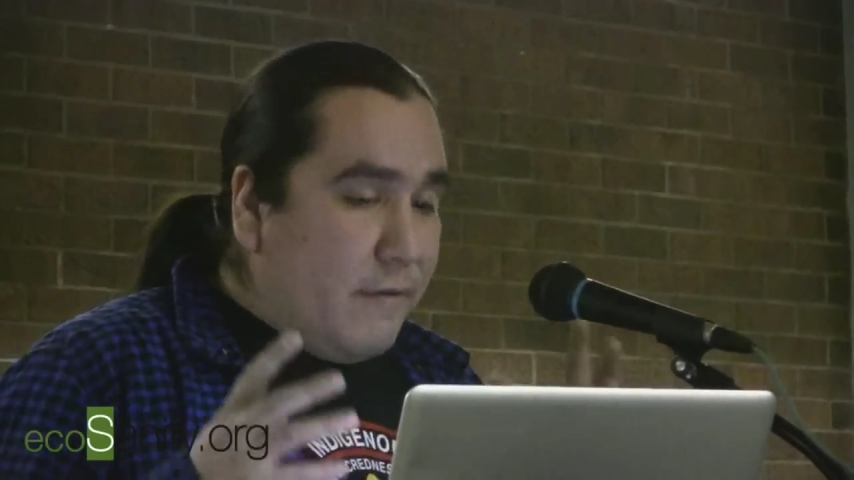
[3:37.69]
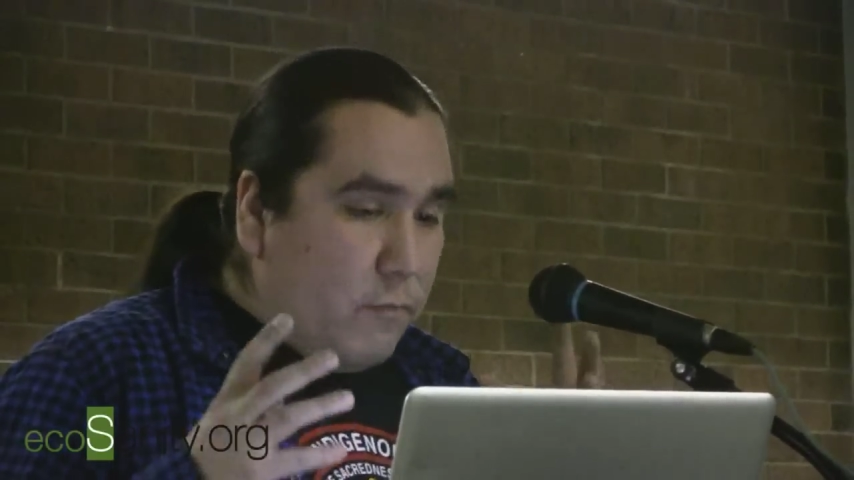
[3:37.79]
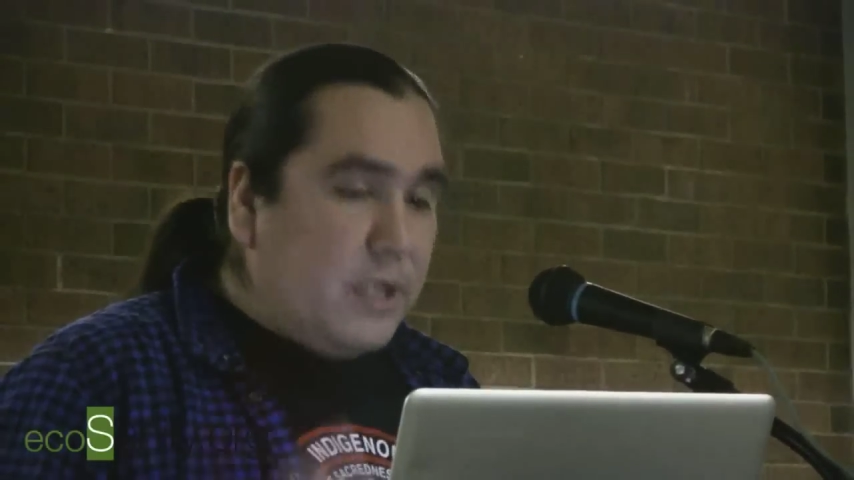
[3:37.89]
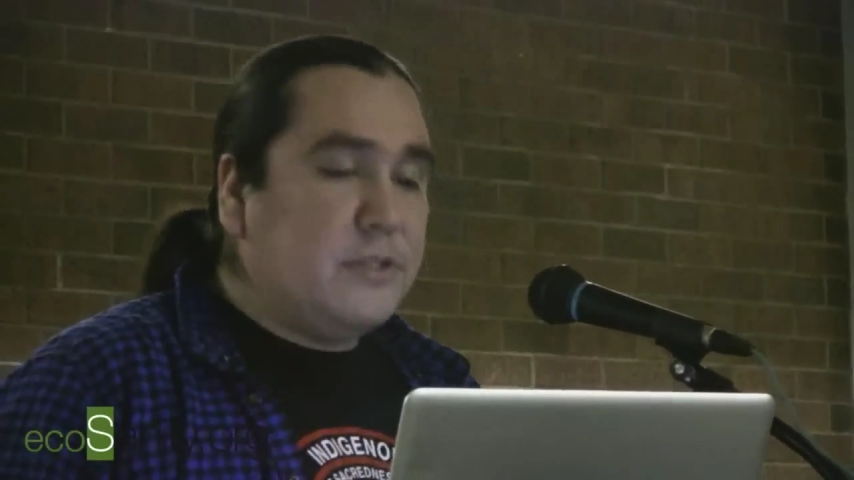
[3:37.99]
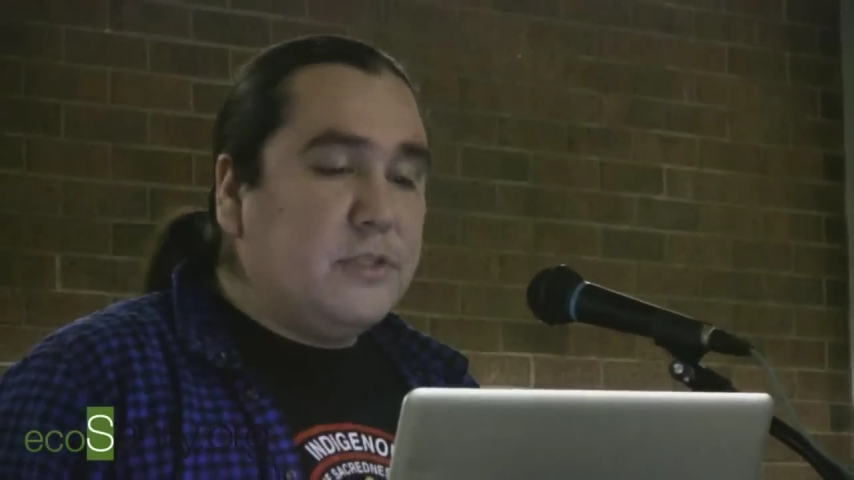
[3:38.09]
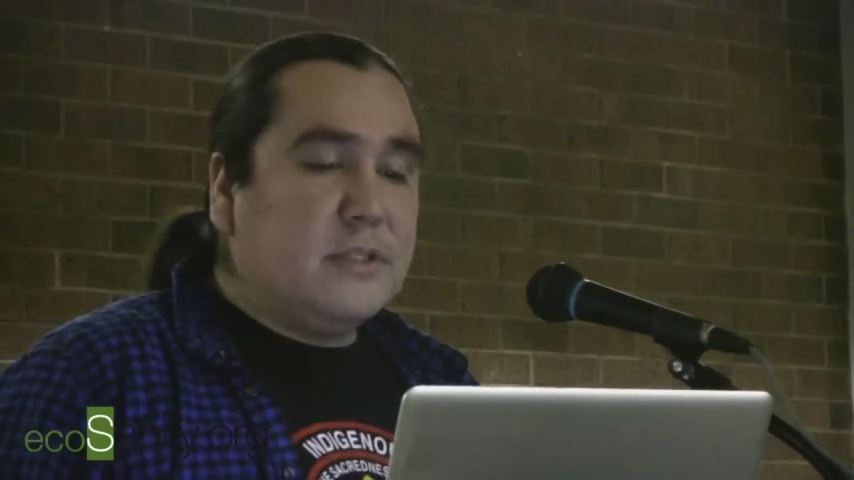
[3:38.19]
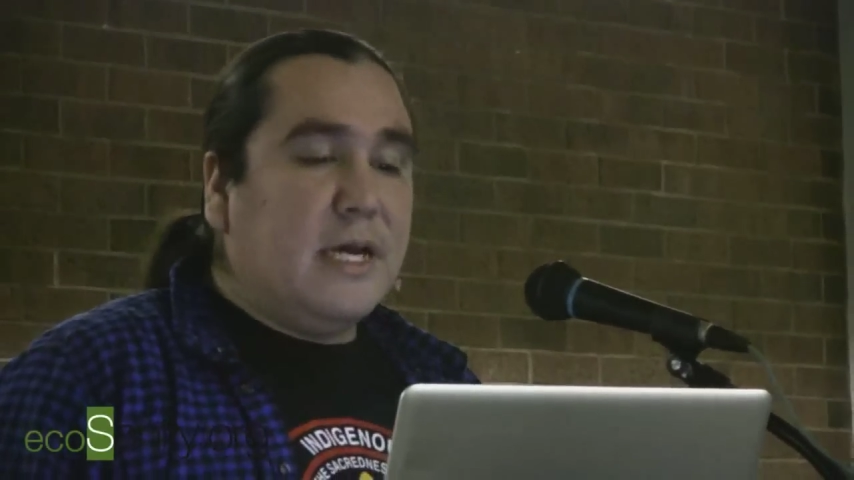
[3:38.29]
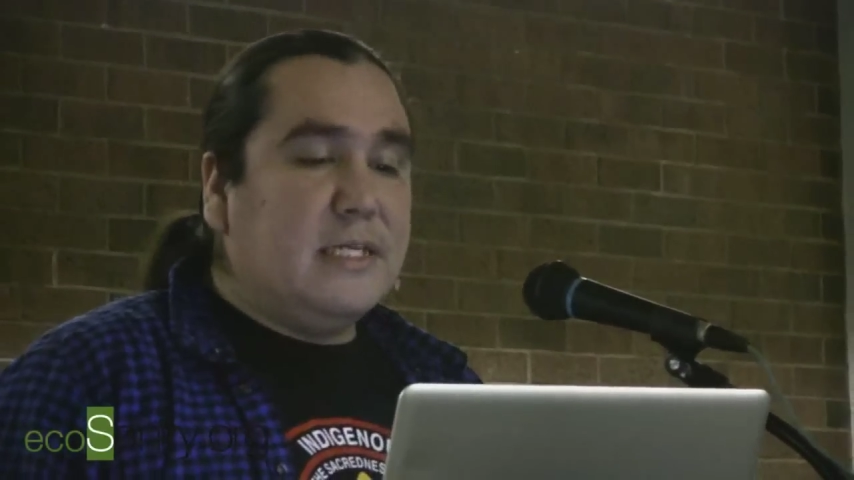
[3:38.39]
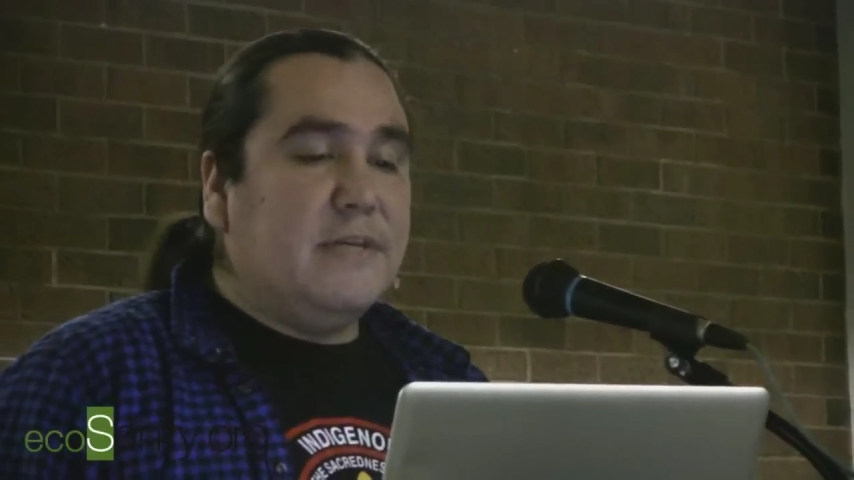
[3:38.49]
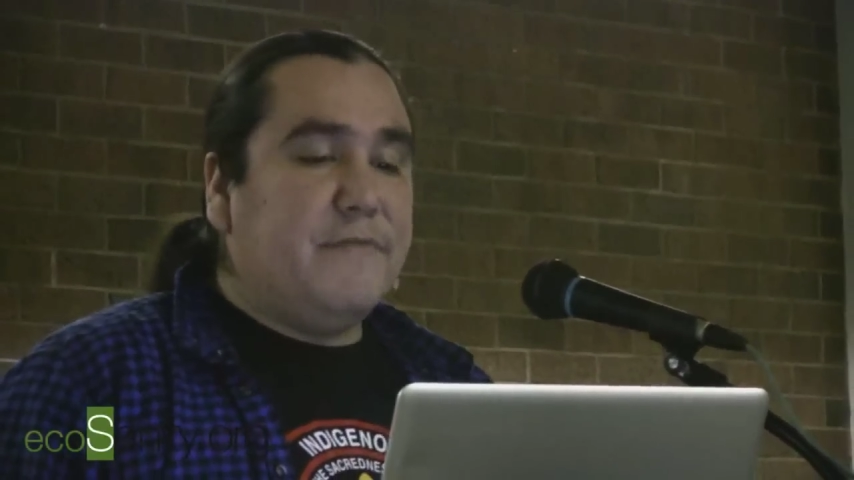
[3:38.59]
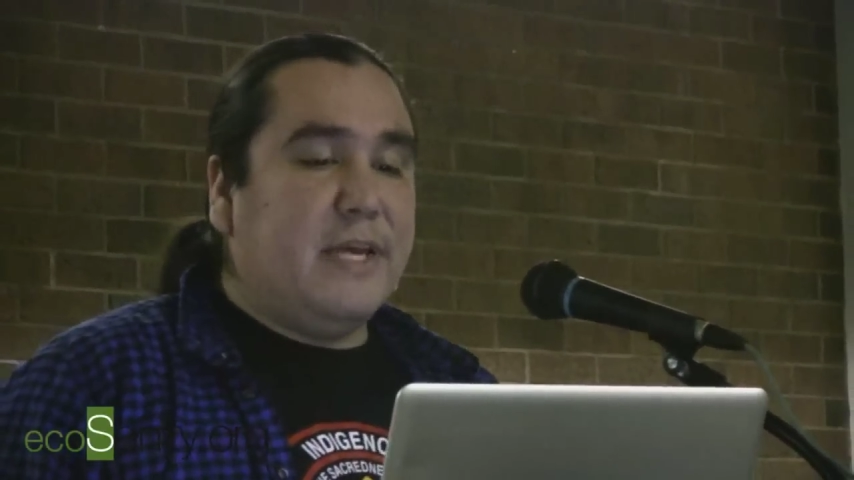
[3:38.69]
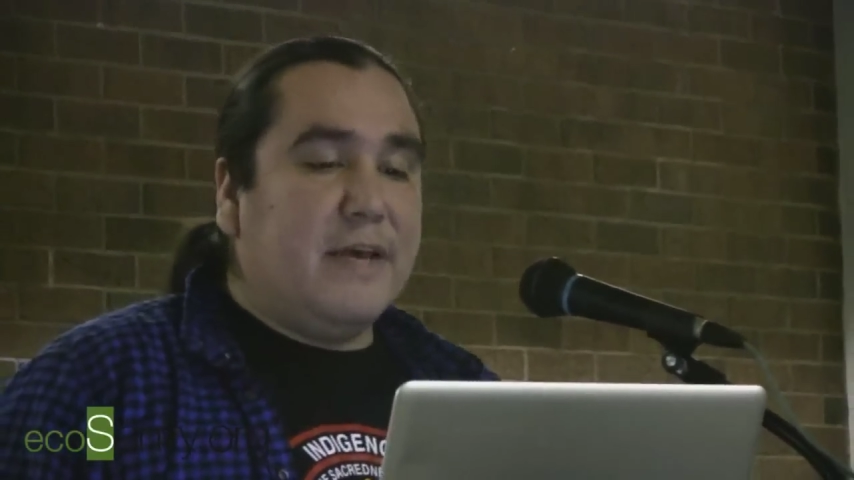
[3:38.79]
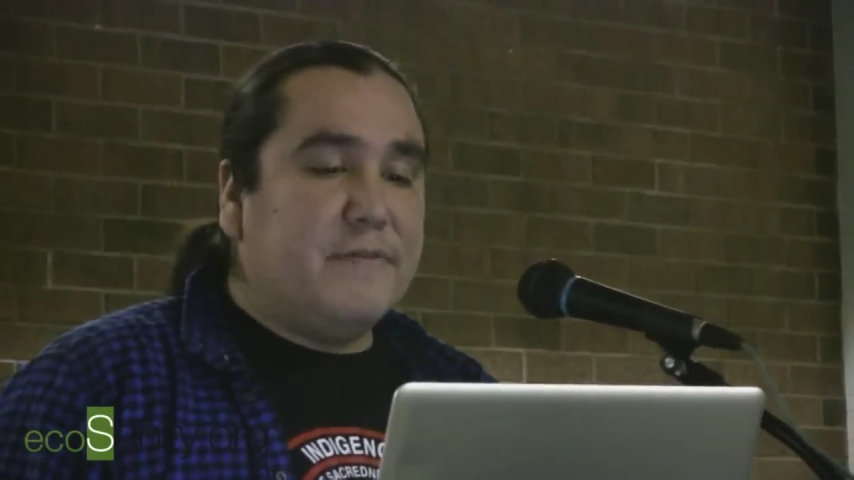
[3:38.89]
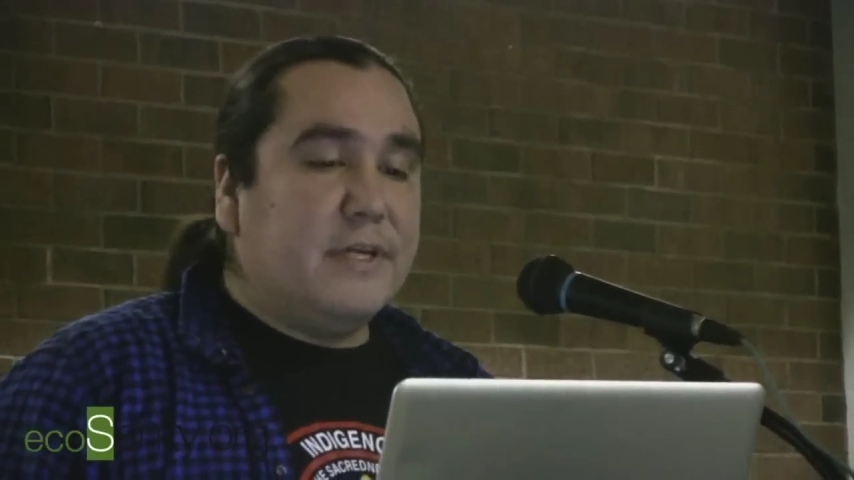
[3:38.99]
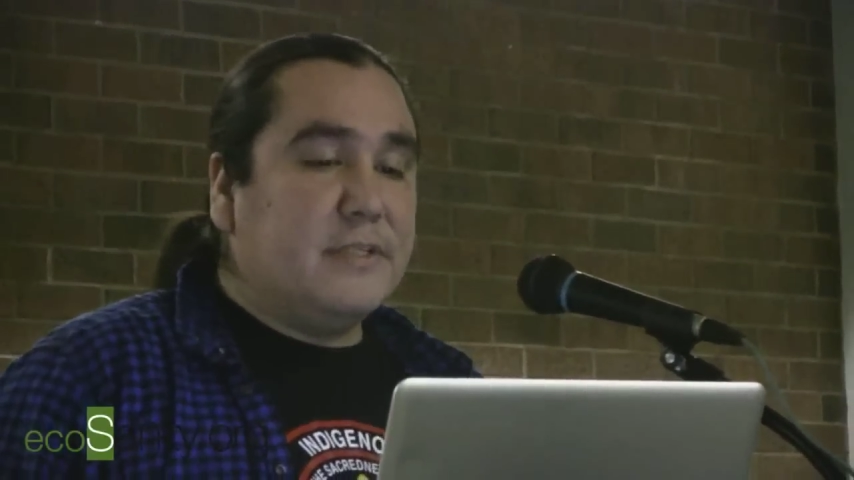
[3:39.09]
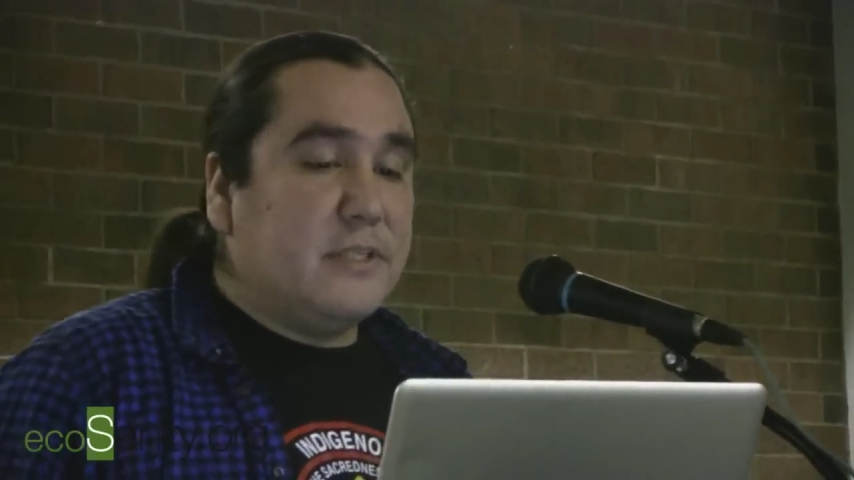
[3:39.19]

of Western scientific evidence